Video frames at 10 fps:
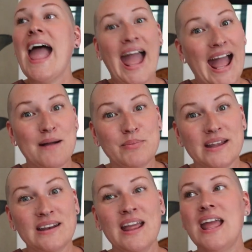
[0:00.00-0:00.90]

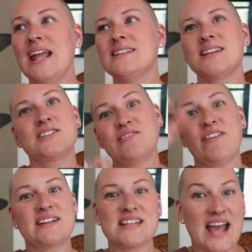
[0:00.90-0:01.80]
happen in such a
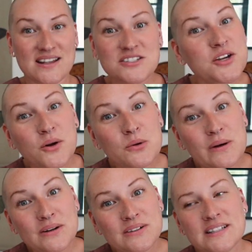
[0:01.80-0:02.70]
fantastical
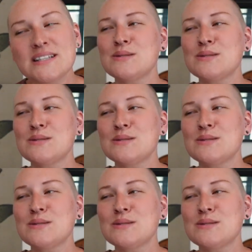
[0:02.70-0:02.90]
world at